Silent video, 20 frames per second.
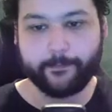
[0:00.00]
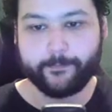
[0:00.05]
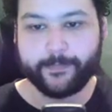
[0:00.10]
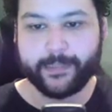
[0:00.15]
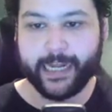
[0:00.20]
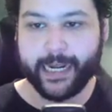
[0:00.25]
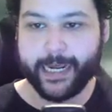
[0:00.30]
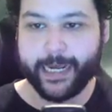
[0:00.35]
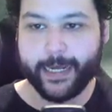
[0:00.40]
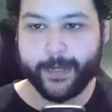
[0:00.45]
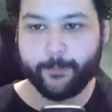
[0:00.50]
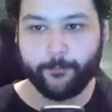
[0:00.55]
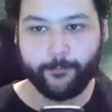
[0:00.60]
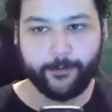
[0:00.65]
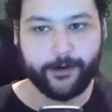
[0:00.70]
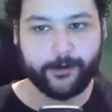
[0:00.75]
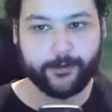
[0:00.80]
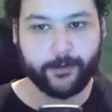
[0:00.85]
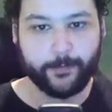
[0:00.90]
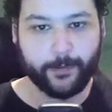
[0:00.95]
dam
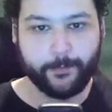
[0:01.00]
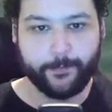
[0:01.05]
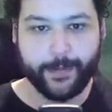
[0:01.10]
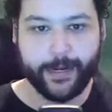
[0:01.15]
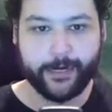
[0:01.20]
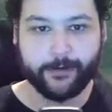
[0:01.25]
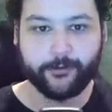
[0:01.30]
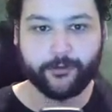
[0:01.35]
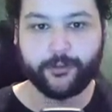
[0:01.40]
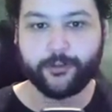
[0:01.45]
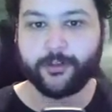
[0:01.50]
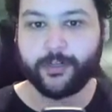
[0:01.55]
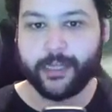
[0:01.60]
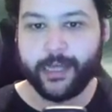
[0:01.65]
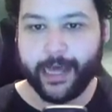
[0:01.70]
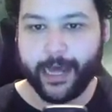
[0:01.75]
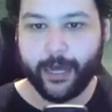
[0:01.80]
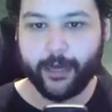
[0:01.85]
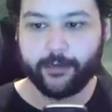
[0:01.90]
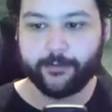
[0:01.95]
where the barrel
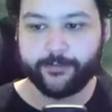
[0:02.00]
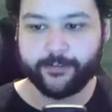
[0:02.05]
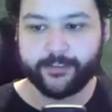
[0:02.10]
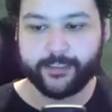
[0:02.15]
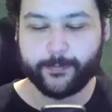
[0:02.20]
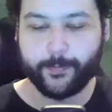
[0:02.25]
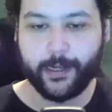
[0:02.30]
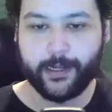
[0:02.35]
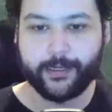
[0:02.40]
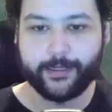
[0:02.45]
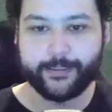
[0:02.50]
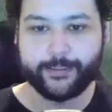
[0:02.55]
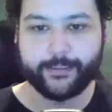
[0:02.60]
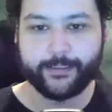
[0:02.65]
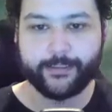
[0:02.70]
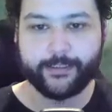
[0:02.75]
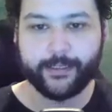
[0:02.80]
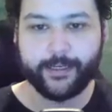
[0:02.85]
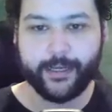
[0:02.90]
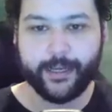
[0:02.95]
alpha
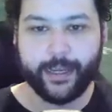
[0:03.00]
spawns,